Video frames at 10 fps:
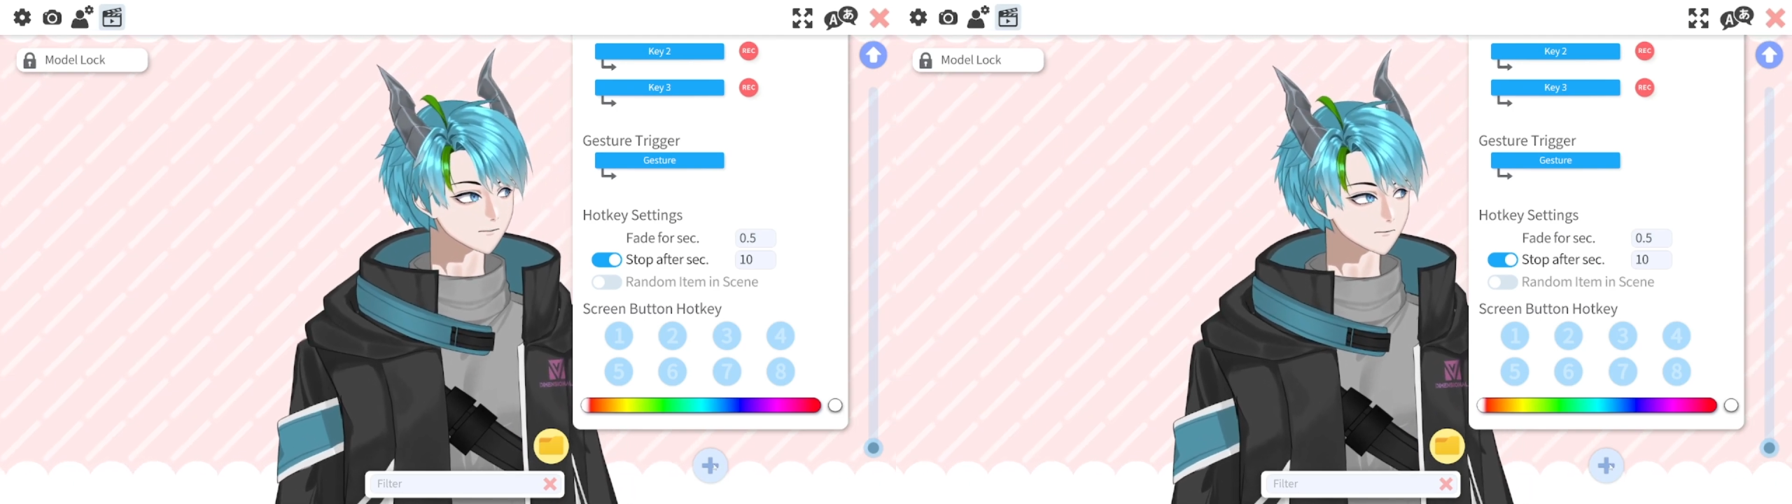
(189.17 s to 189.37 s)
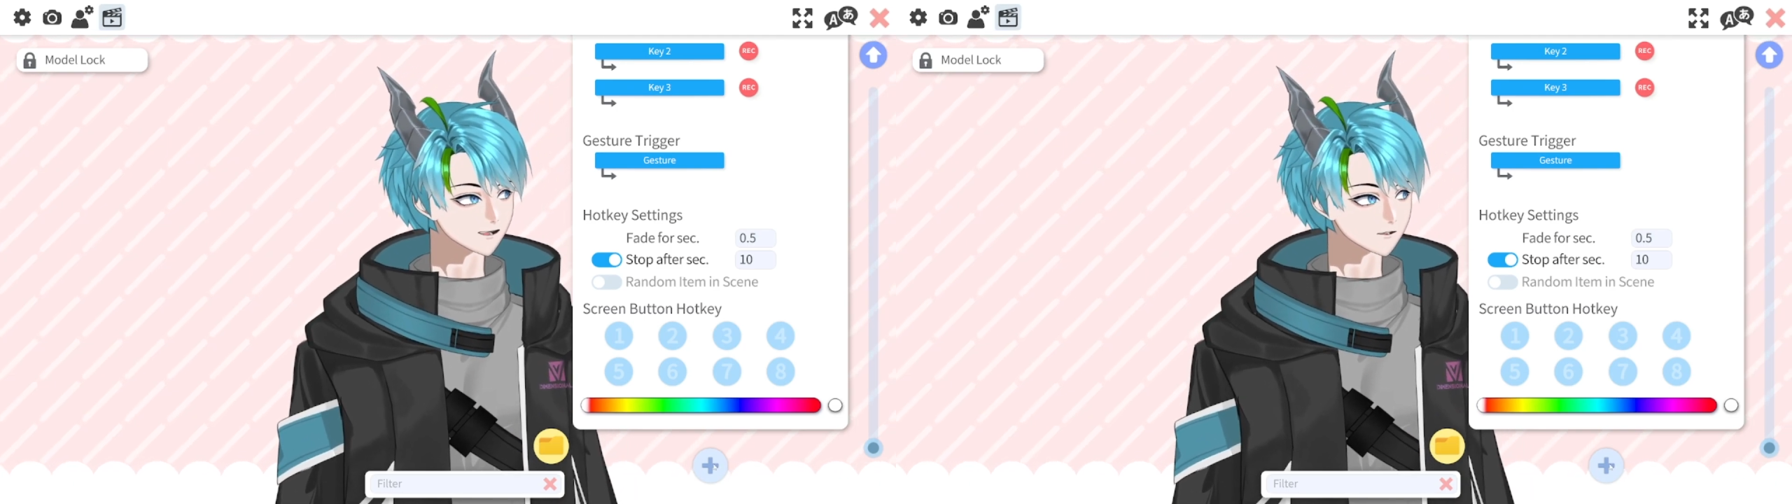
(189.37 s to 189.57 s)

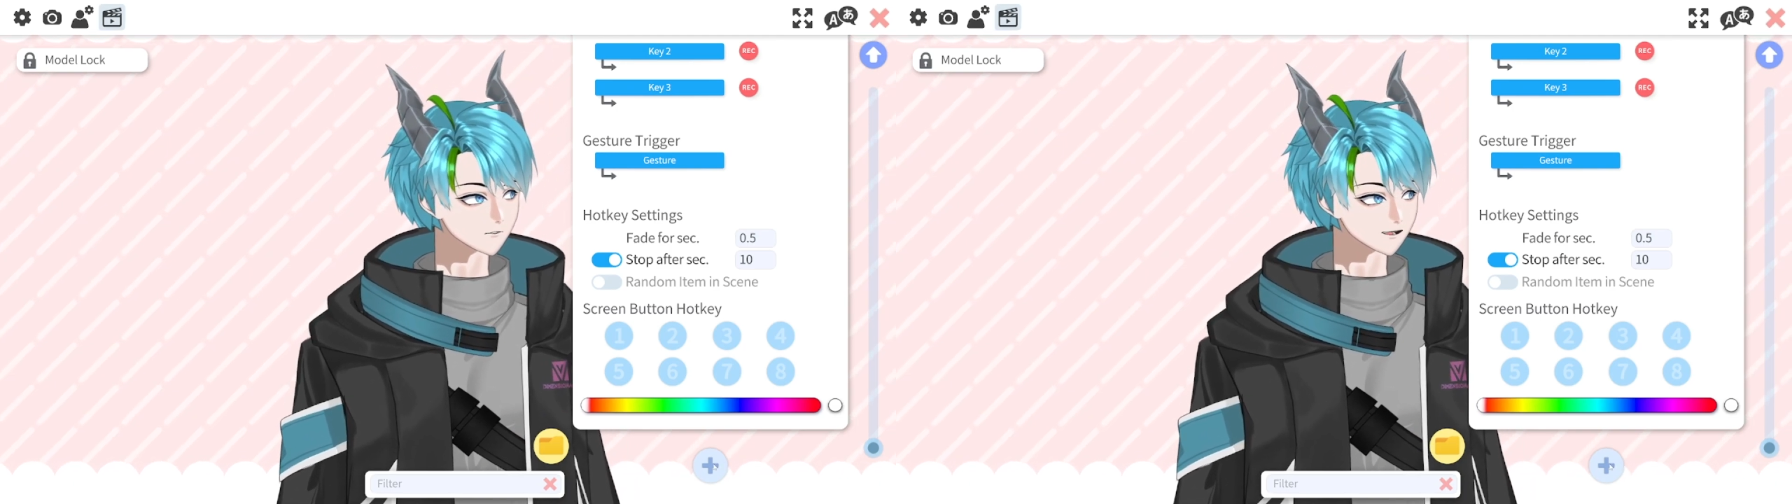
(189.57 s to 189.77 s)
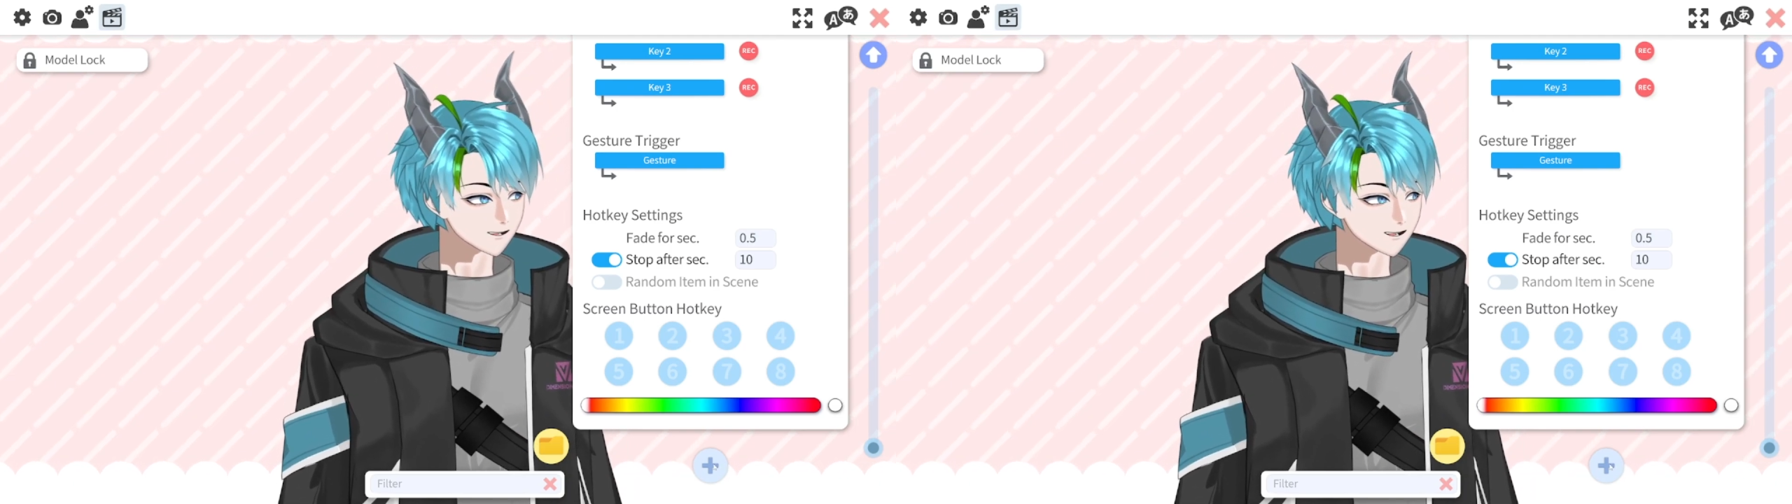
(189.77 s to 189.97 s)
by
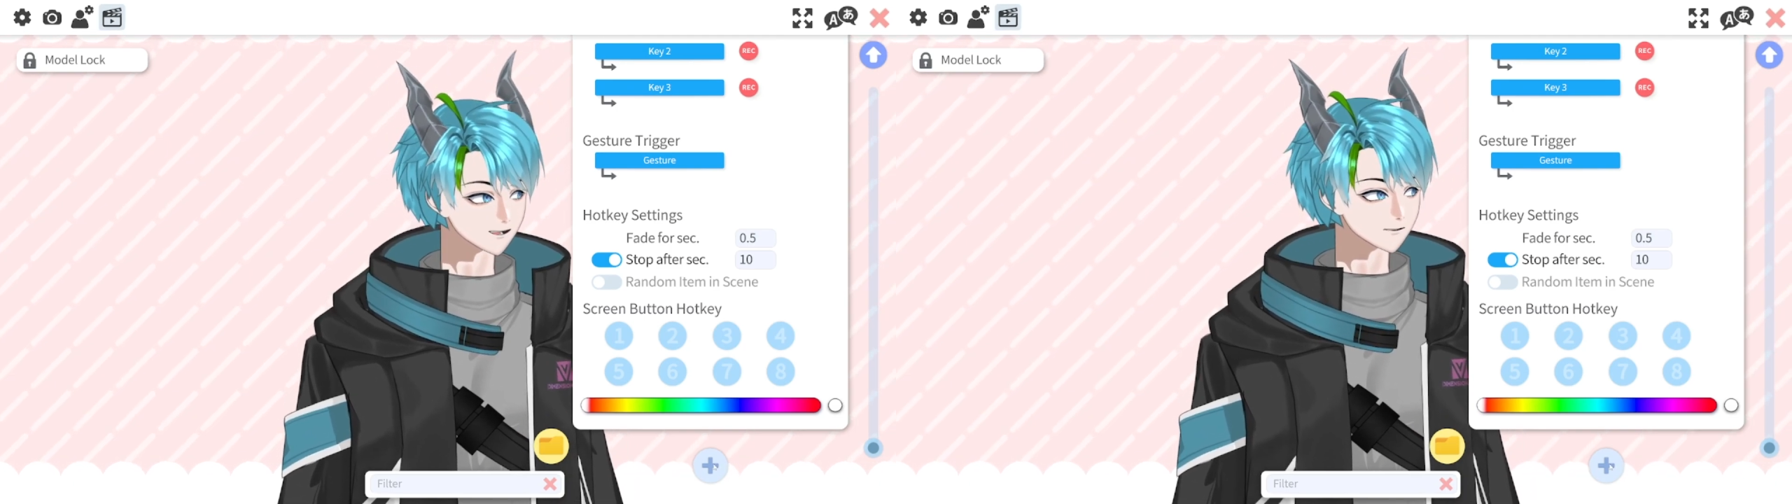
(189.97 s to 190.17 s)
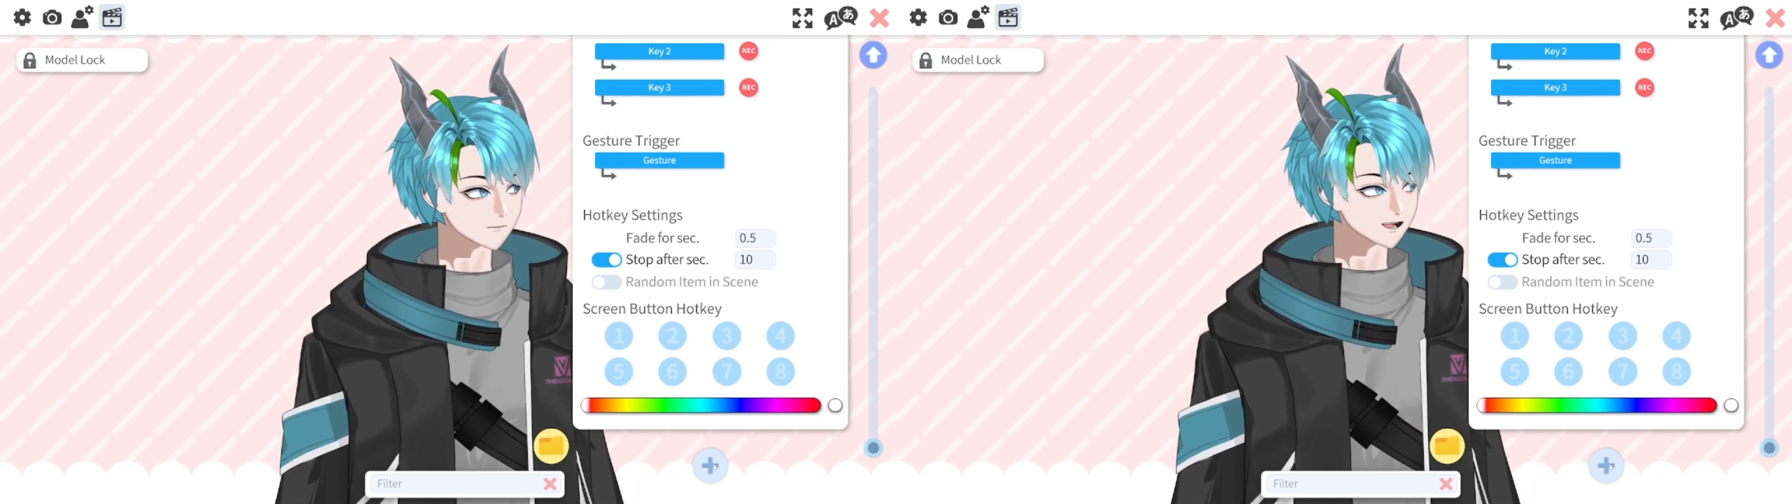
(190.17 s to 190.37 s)
pressing the
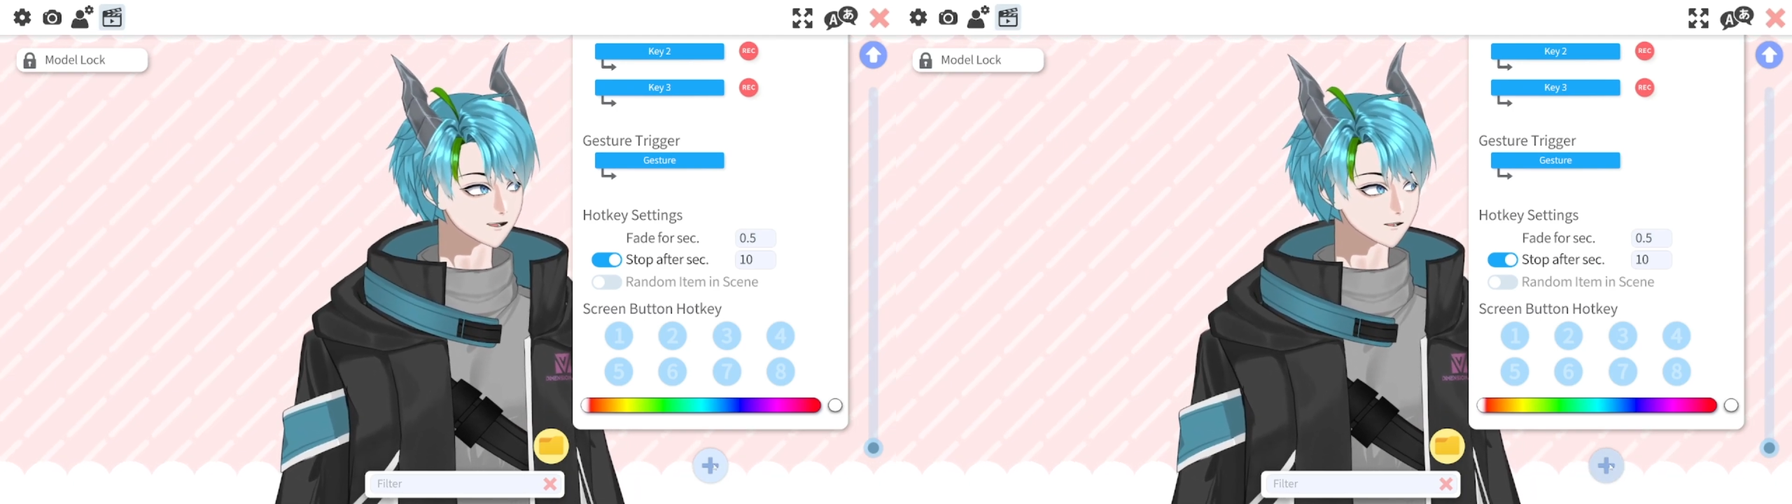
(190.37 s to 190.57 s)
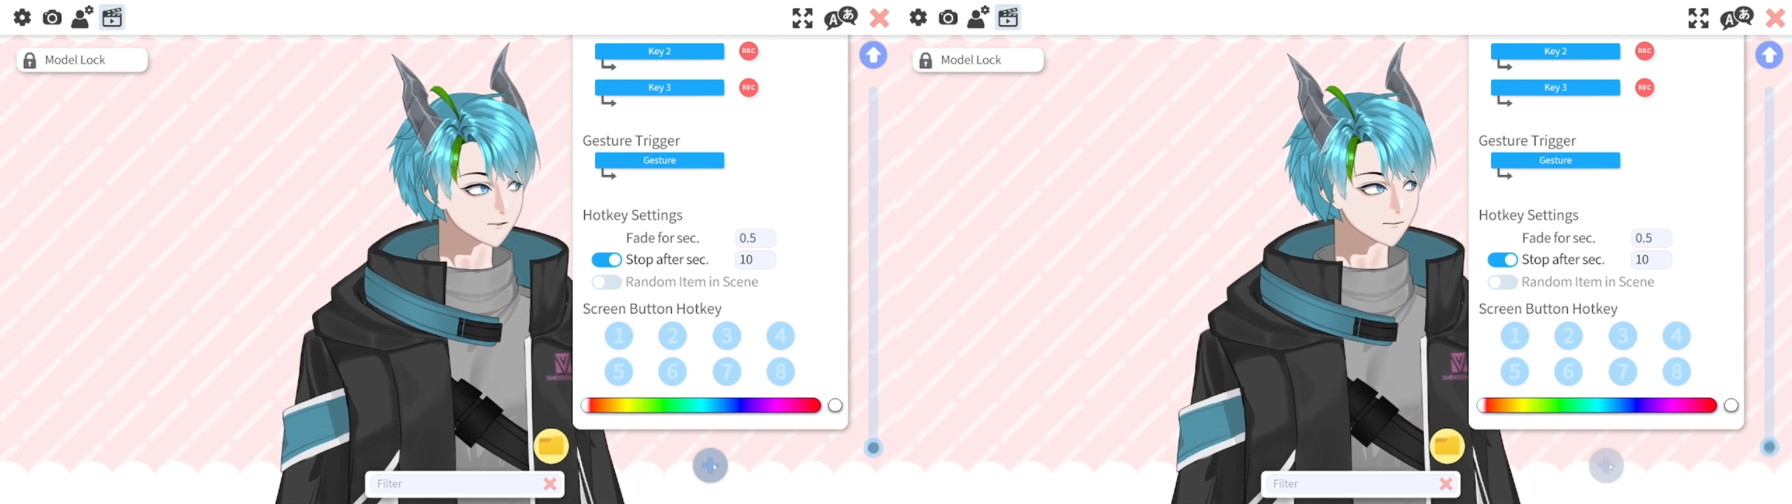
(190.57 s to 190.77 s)
plus.